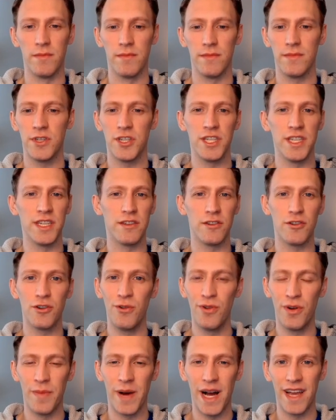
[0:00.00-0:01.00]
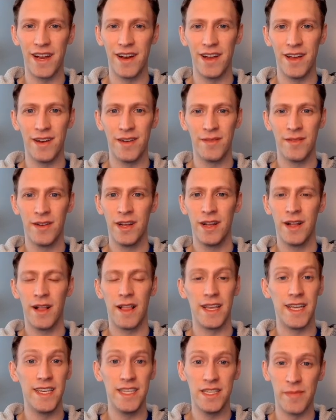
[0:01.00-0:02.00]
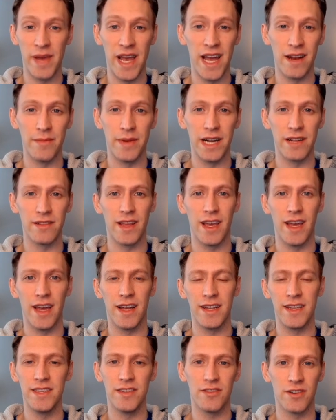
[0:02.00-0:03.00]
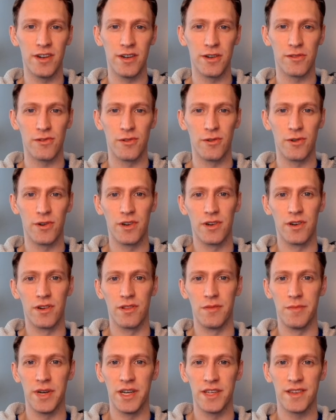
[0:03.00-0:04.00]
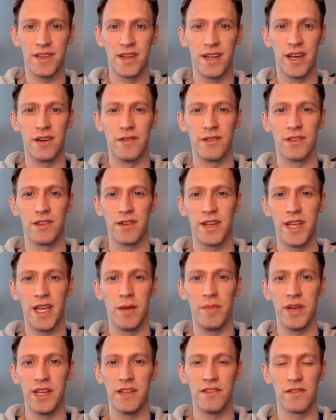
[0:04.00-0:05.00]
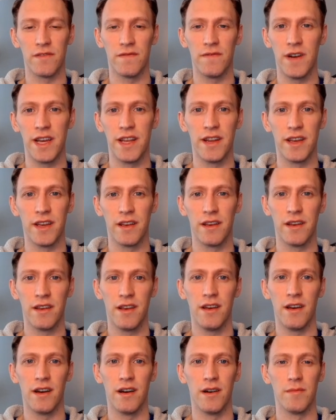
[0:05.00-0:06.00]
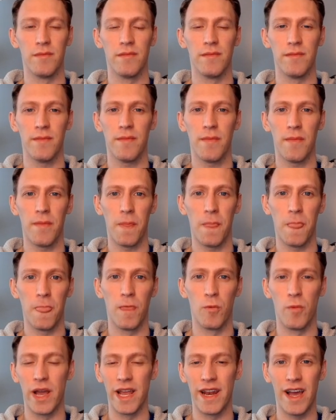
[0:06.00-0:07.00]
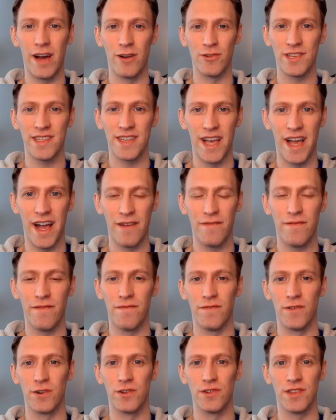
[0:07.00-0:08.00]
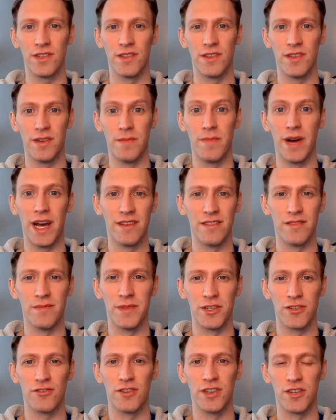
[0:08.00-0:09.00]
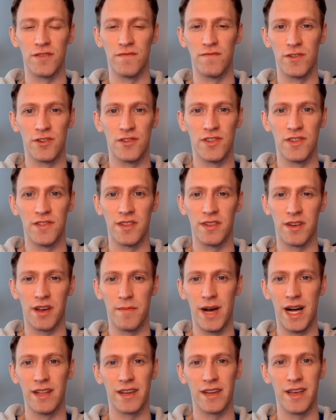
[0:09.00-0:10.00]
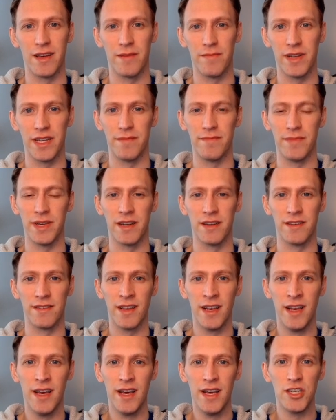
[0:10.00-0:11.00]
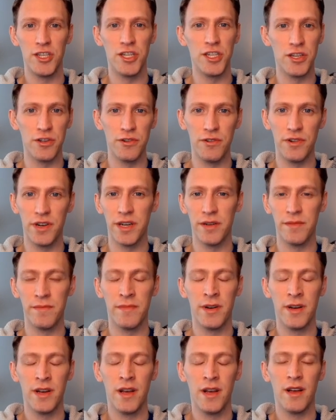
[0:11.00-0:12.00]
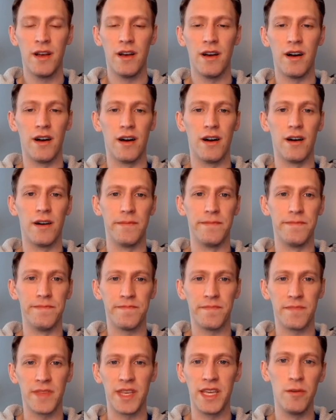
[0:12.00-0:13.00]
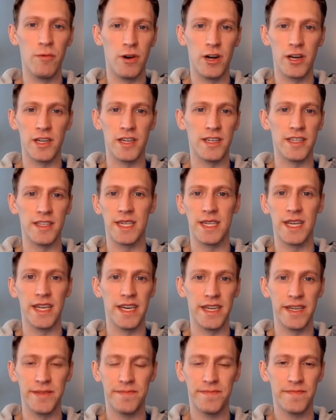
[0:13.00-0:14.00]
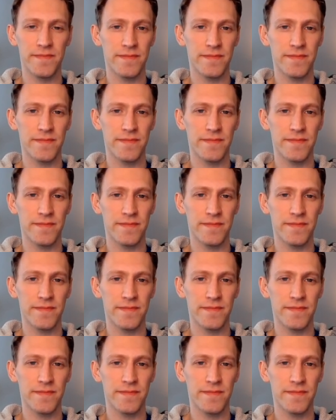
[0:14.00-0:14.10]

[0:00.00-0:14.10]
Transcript: She cooed Biden. He's mad about that. He's trying to throw her under the bus now, and their campaigns are fighting the White House staff versus and Biden's administration versus the Kamala campaign because she cooed him. He wanted to stay.